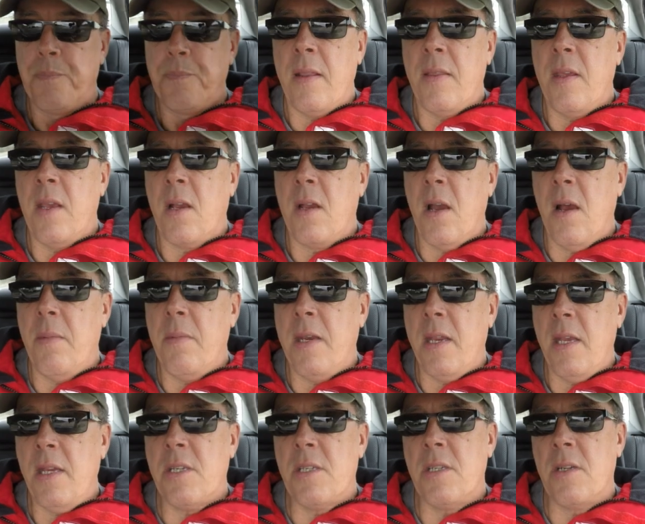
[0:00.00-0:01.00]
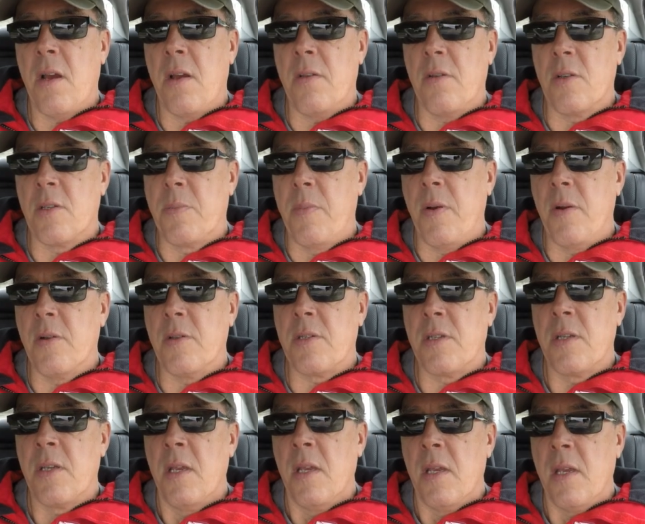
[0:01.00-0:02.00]
And the accommodation on those
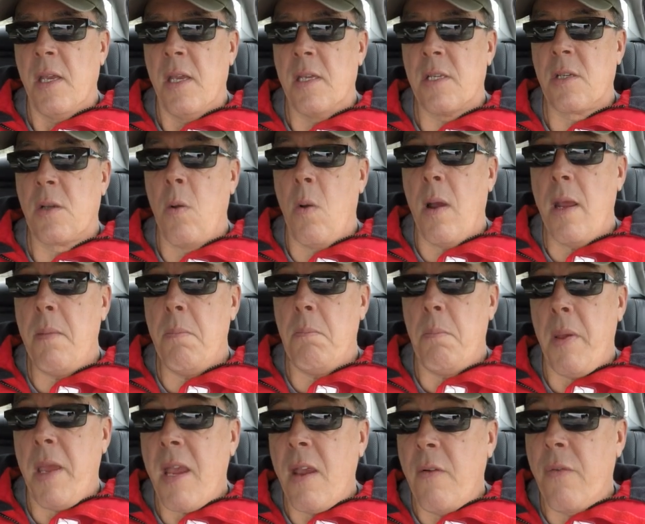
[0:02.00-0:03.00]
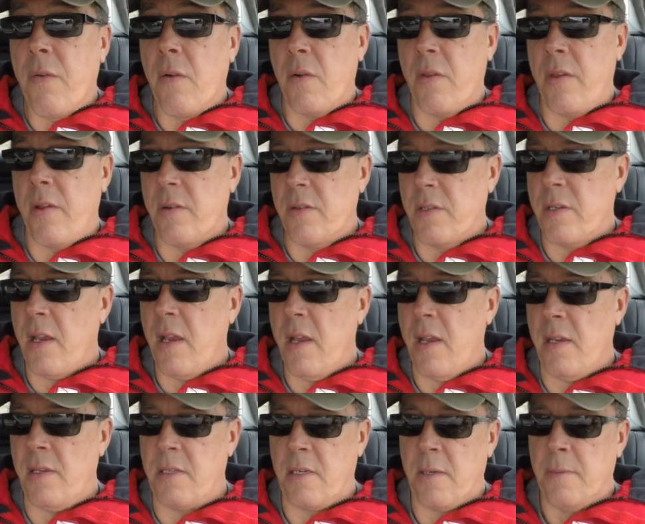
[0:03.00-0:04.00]
boats is quite big for their
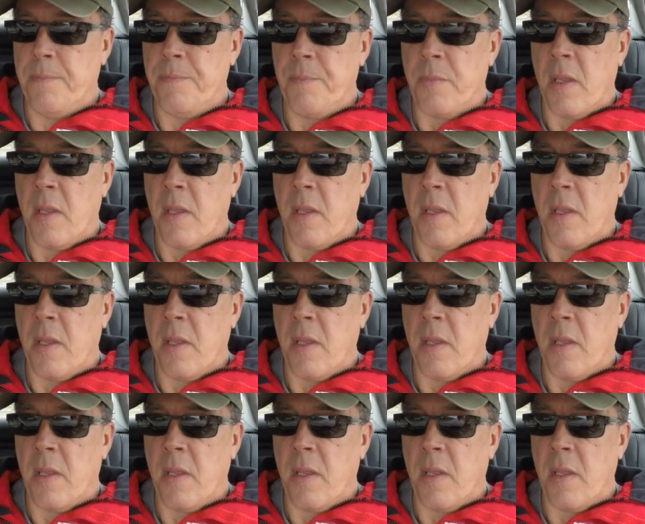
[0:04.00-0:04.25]
size.